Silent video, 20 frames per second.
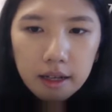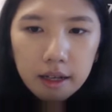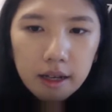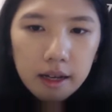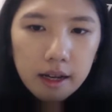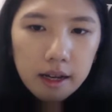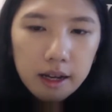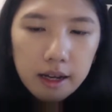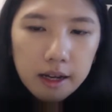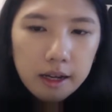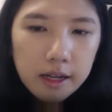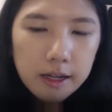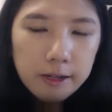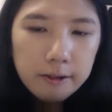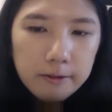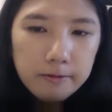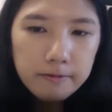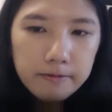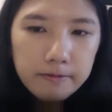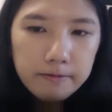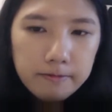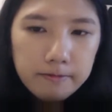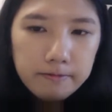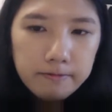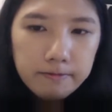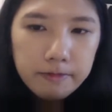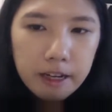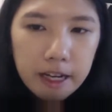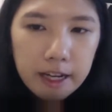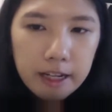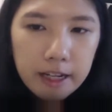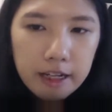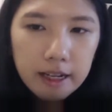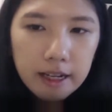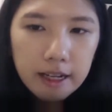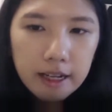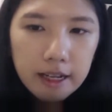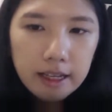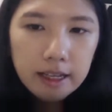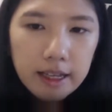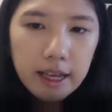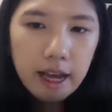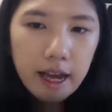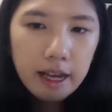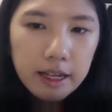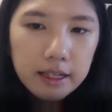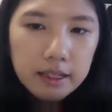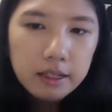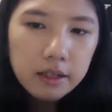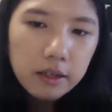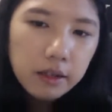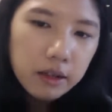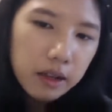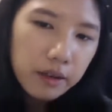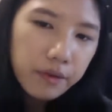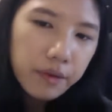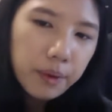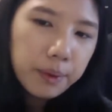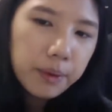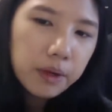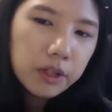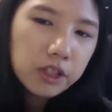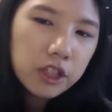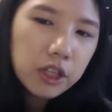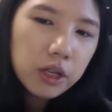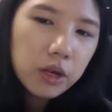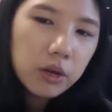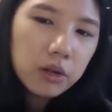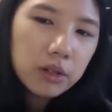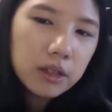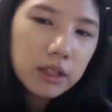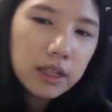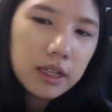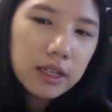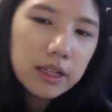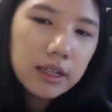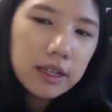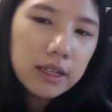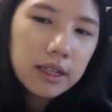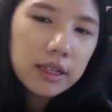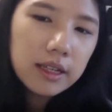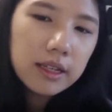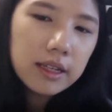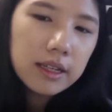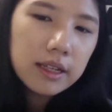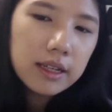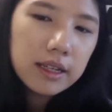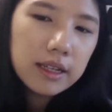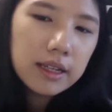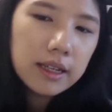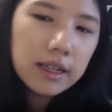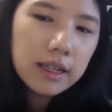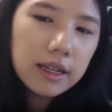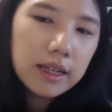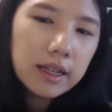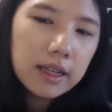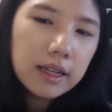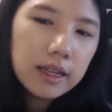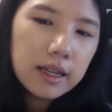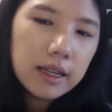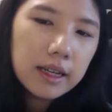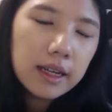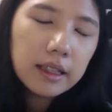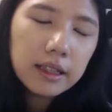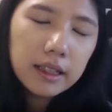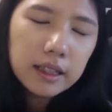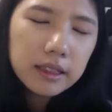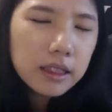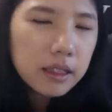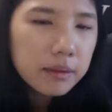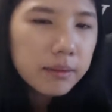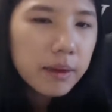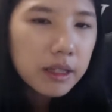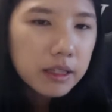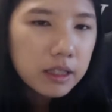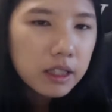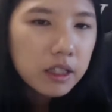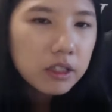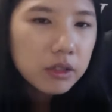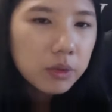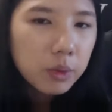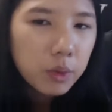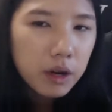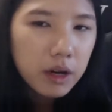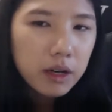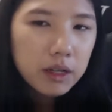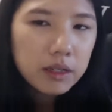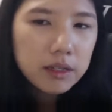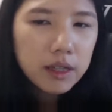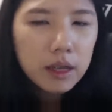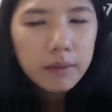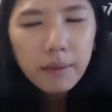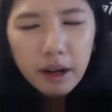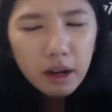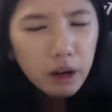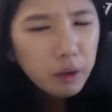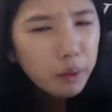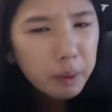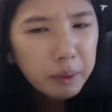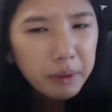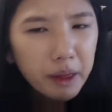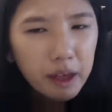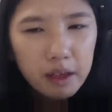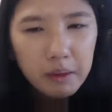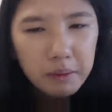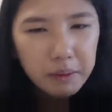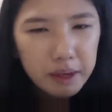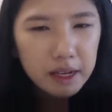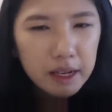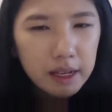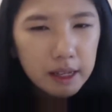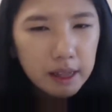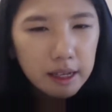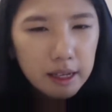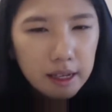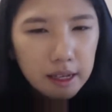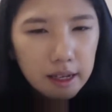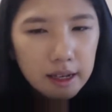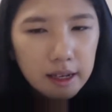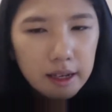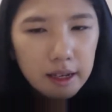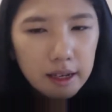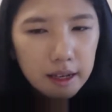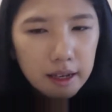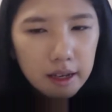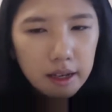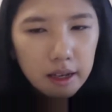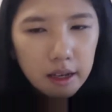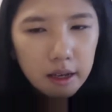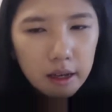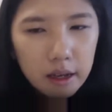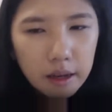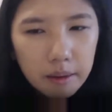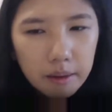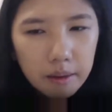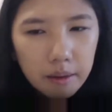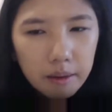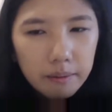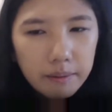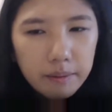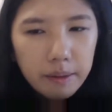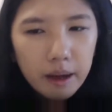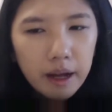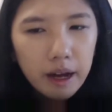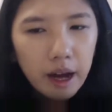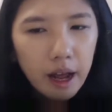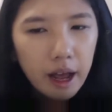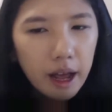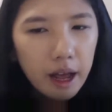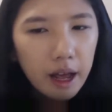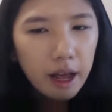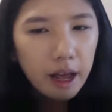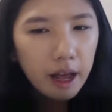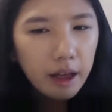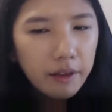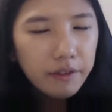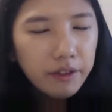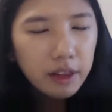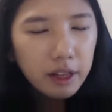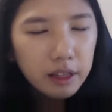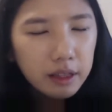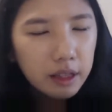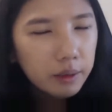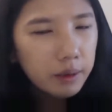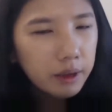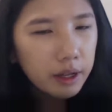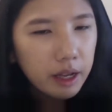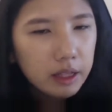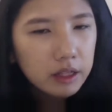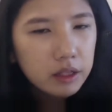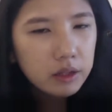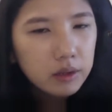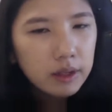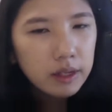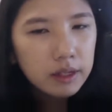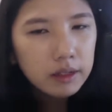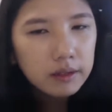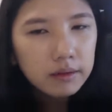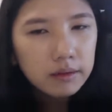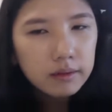But yeah, so if approaching coldly, a LinkedIn message works. They might not reply immediately, but I feel like they will get to it,